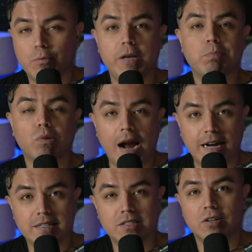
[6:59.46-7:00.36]
we
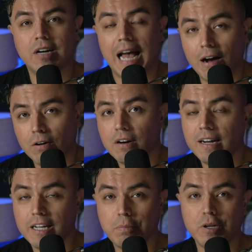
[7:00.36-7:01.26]
practice on our
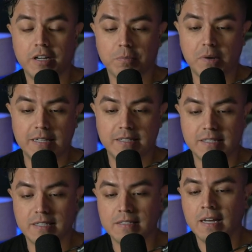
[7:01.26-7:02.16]
link building
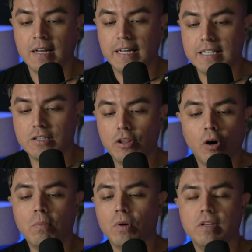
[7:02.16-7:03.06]
practices is
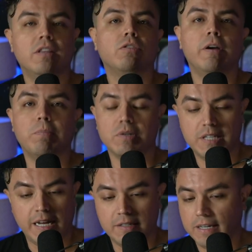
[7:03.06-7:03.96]
no more than
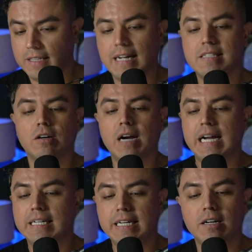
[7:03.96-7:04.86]
3%. Like, that's our
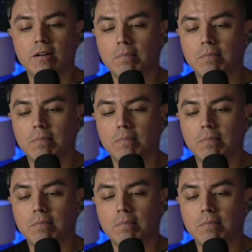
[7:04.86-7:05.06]
ideal